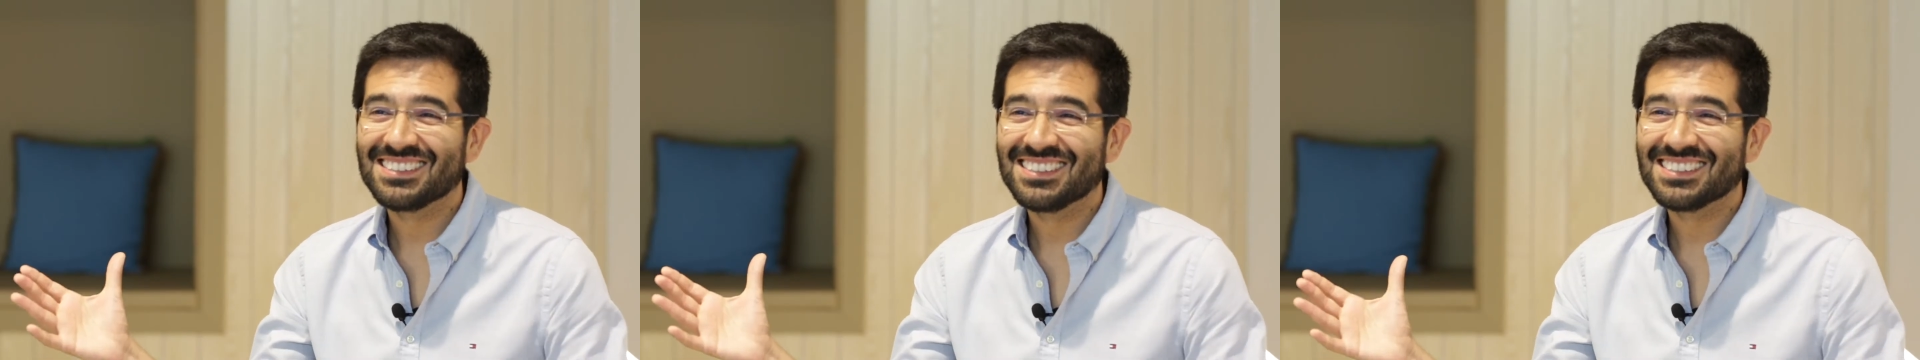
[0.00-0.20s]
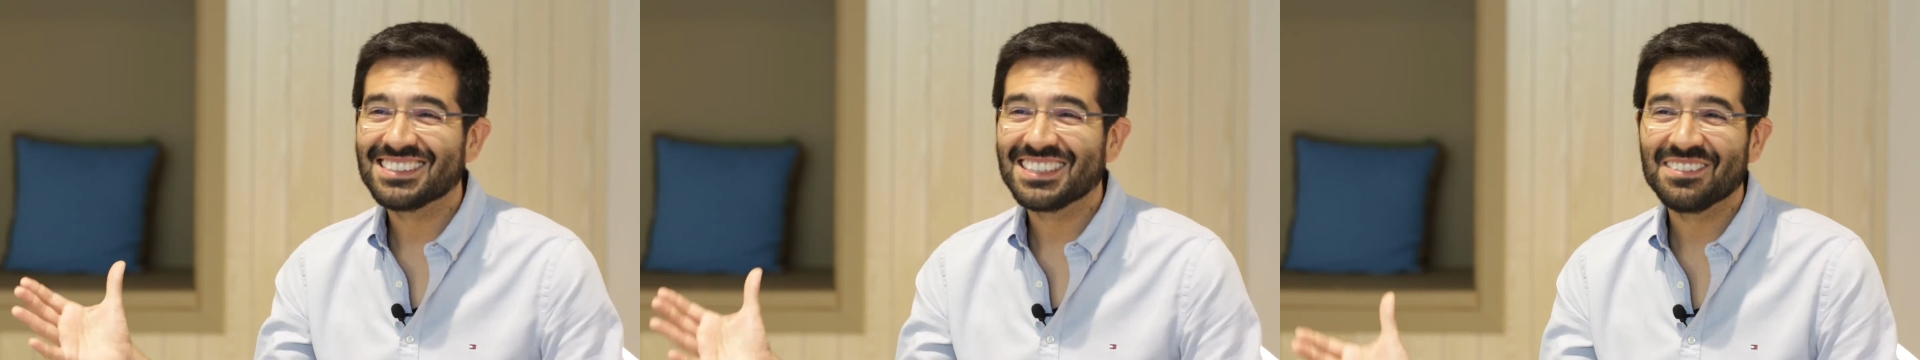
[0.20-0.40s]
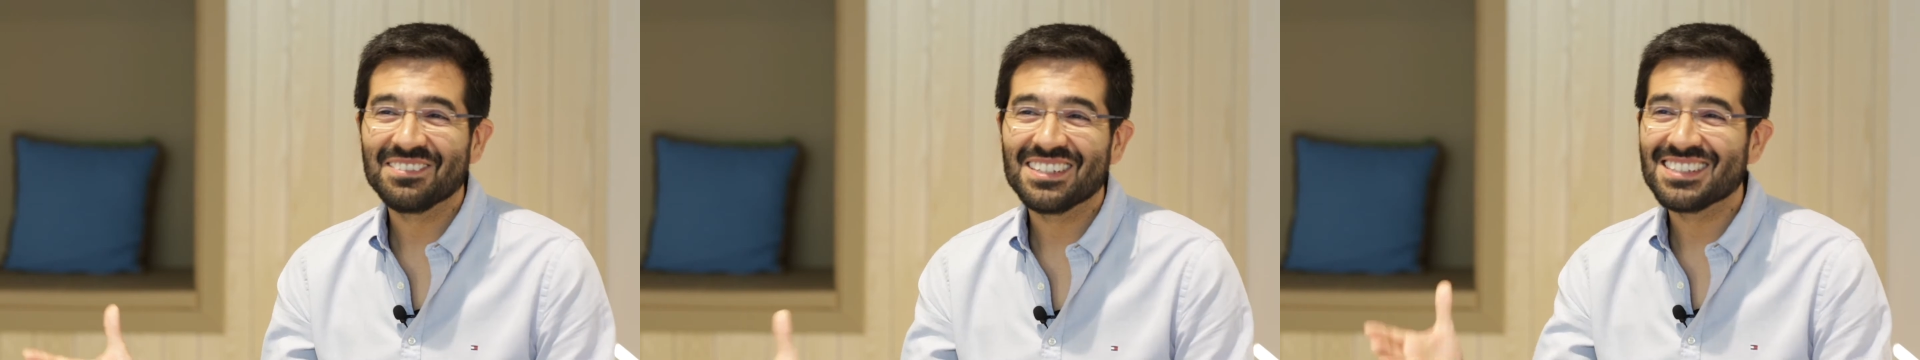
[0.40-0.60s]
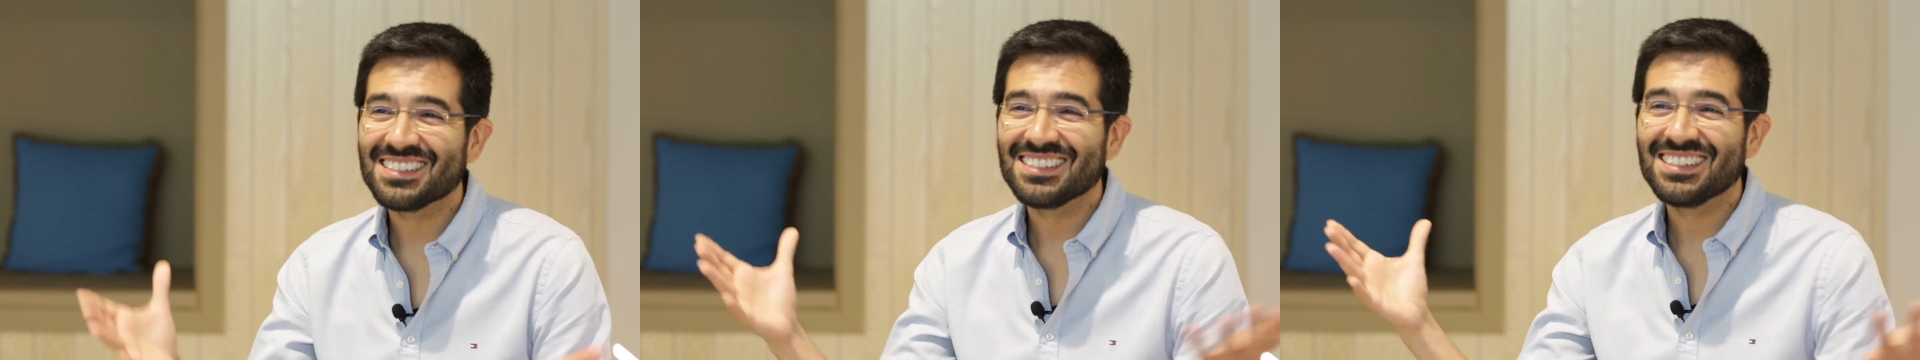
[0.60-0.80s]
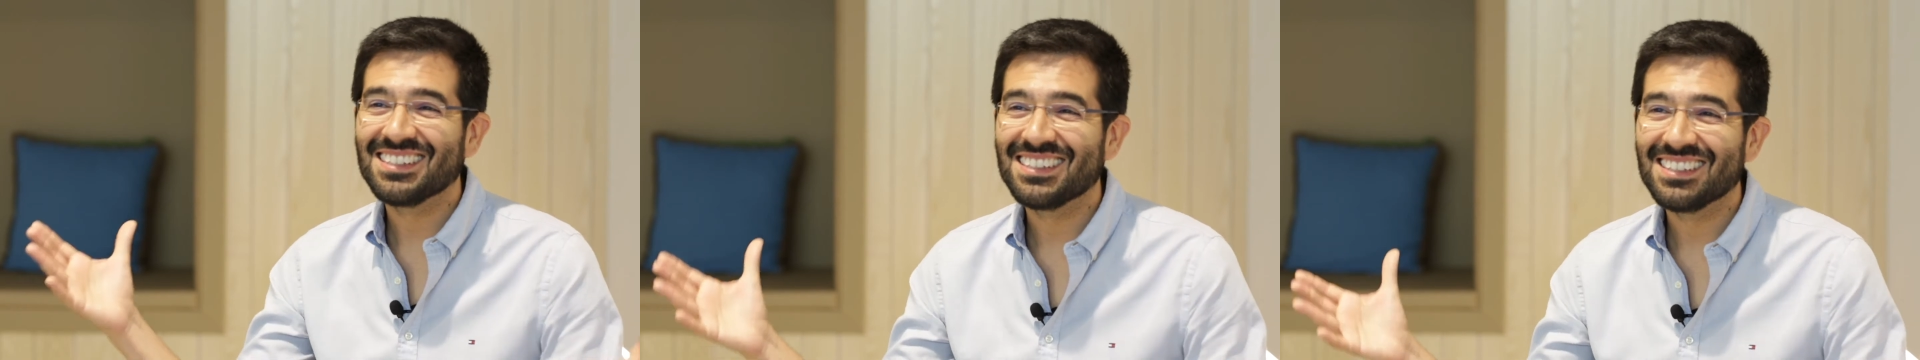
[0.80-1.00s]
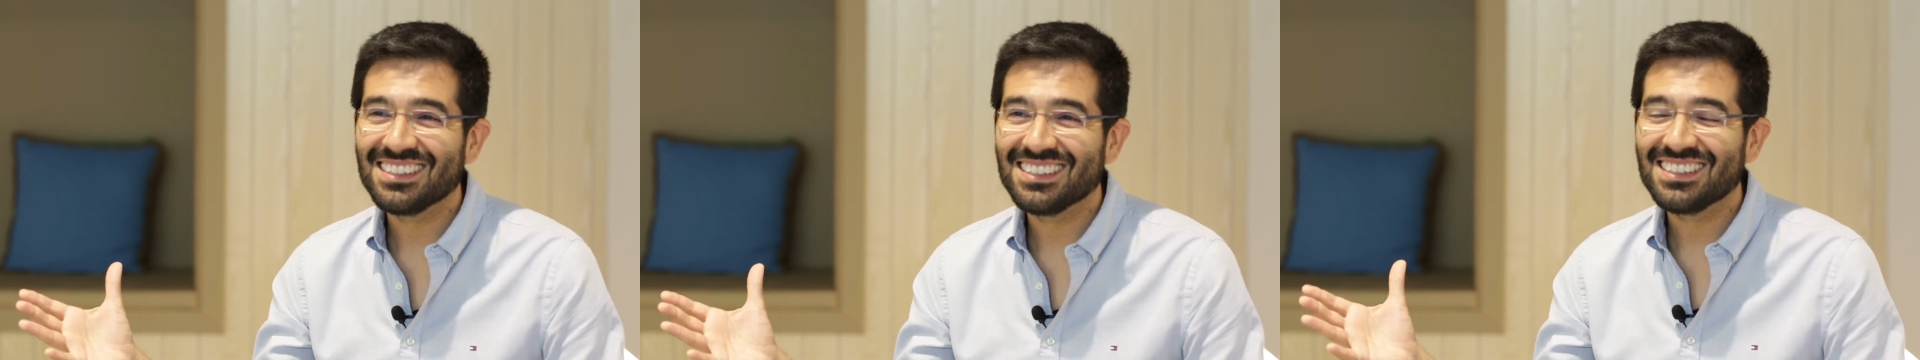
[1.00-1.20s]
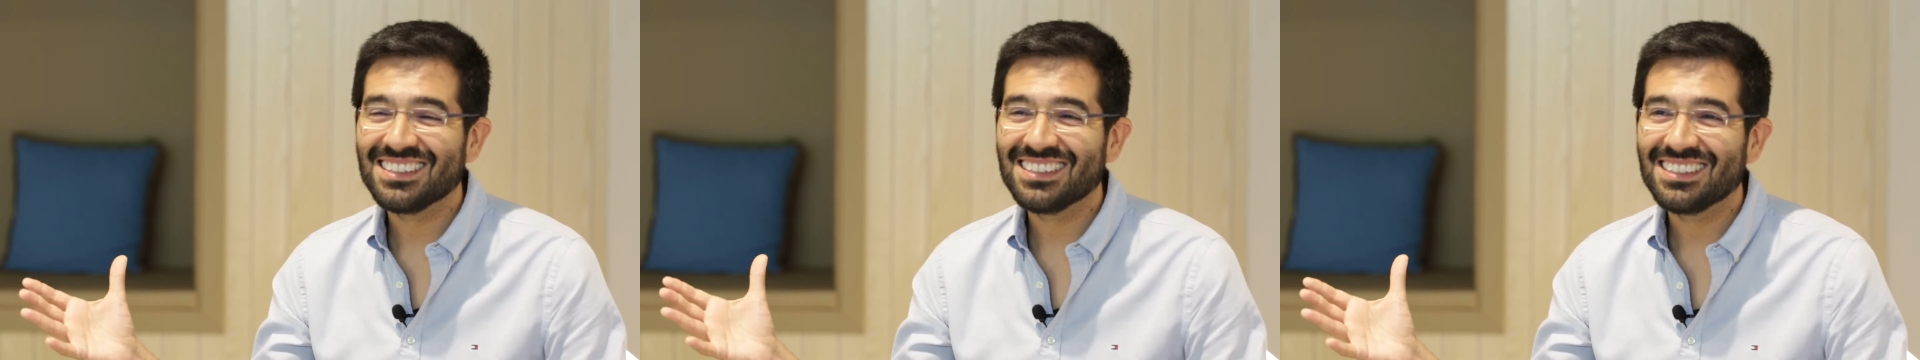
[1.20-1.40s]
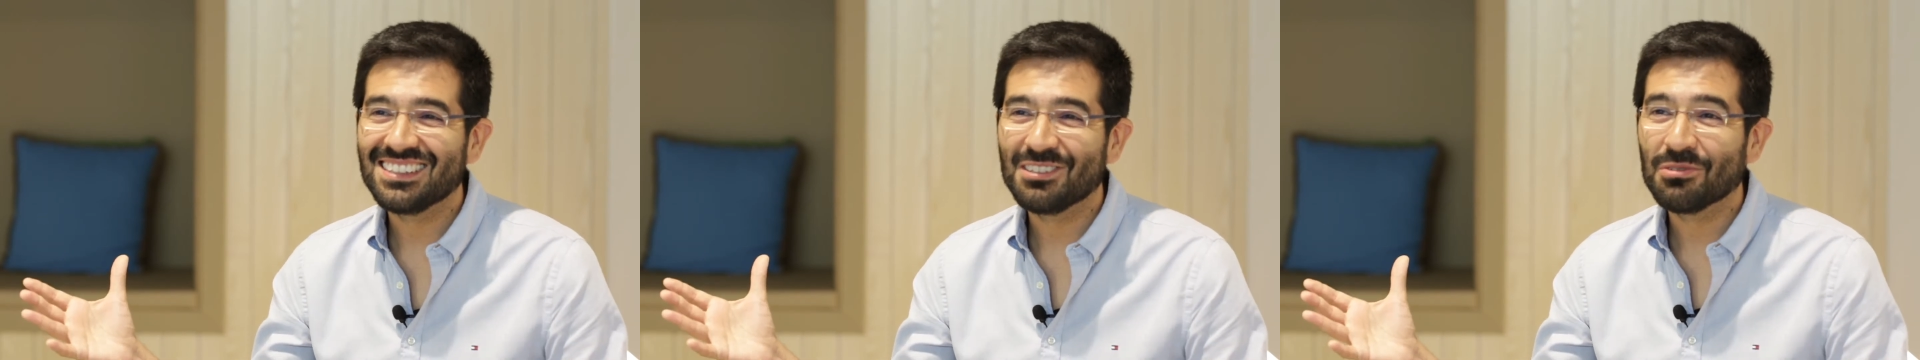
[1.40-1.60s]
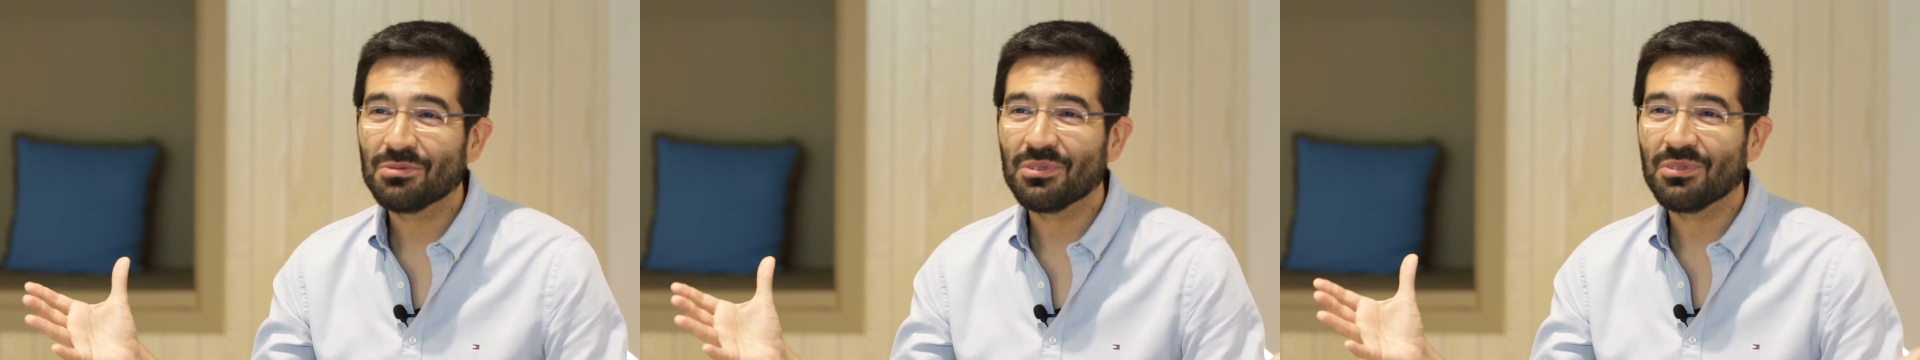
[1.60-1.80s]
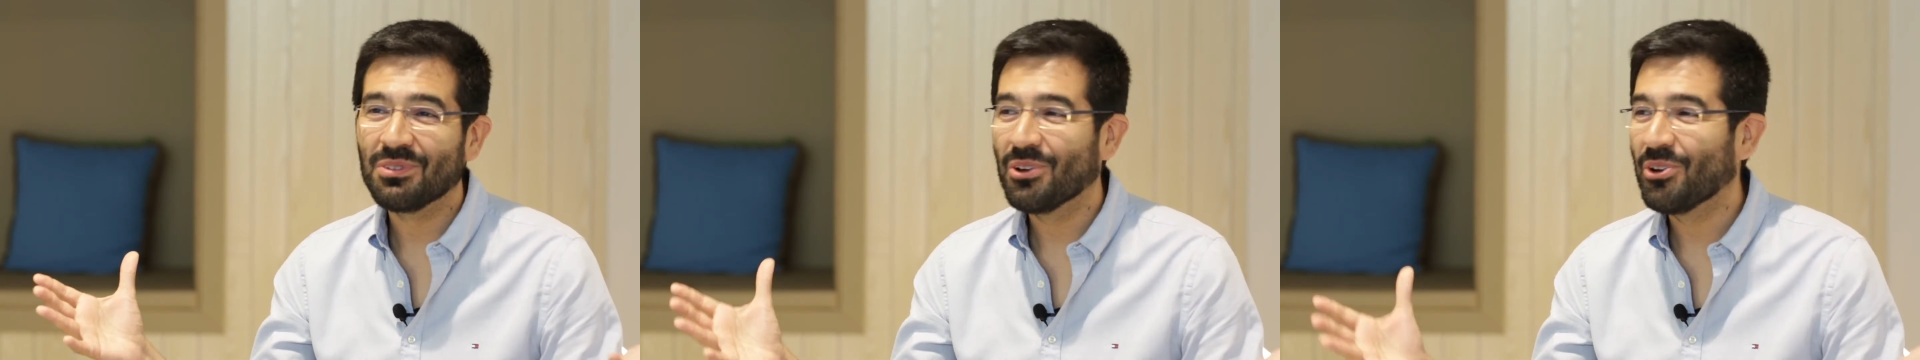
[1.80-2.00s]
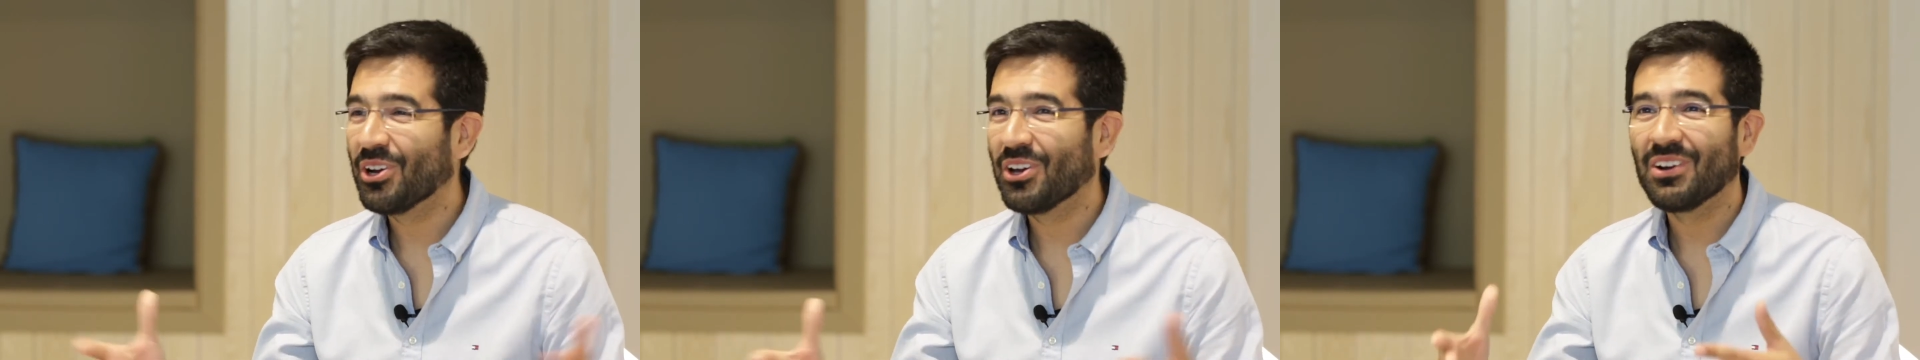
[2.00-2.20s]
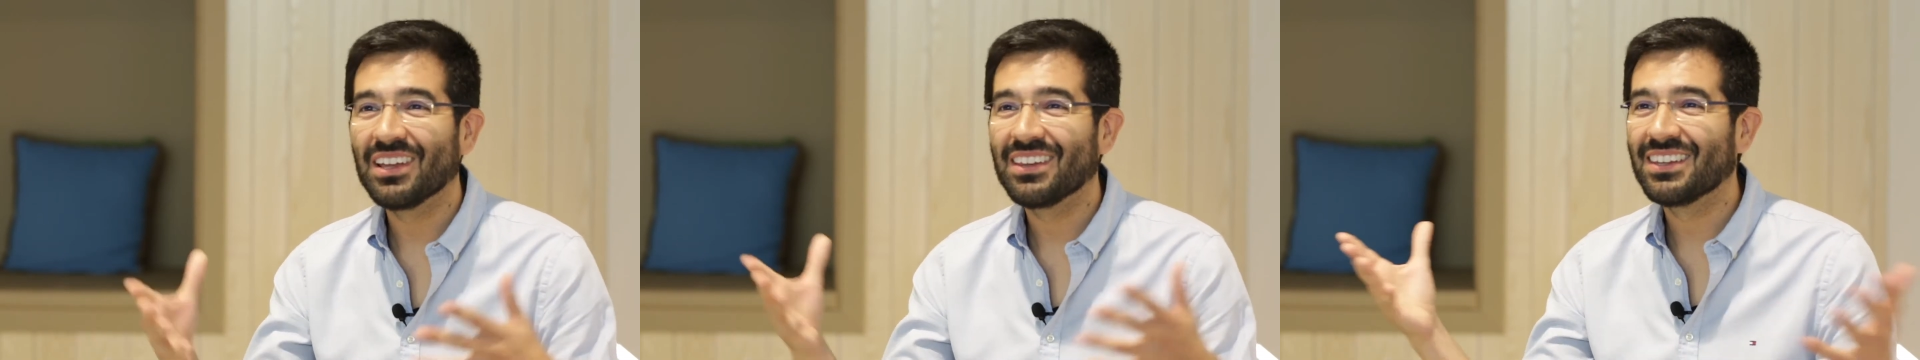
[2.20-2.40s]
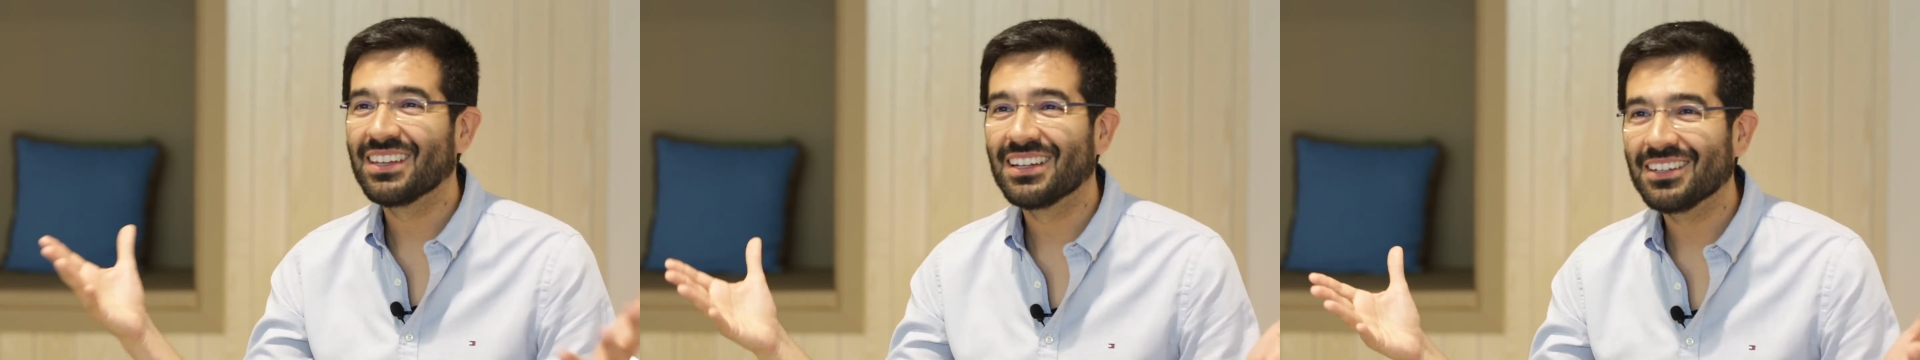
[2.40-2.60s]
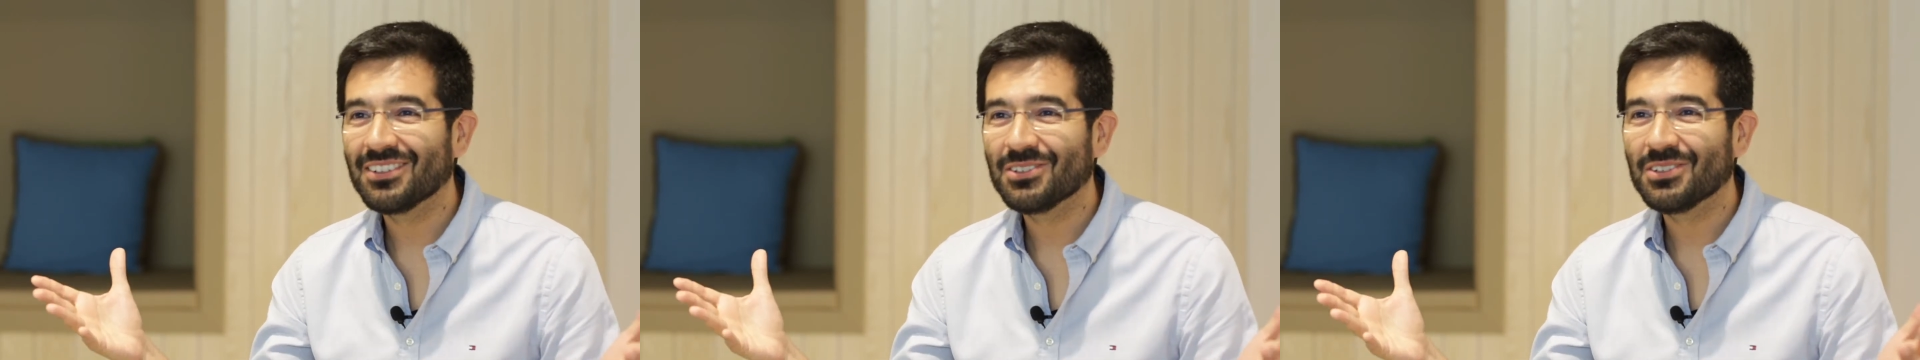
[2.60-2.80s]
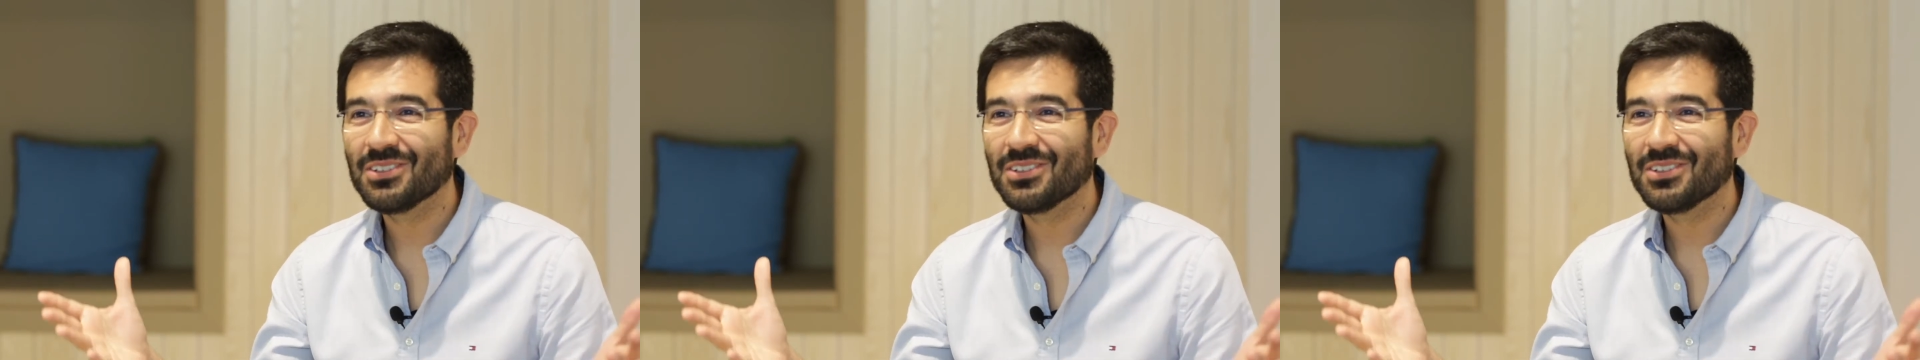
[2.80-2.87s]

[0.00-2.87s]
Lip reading: if you write on the wall and make a mistake,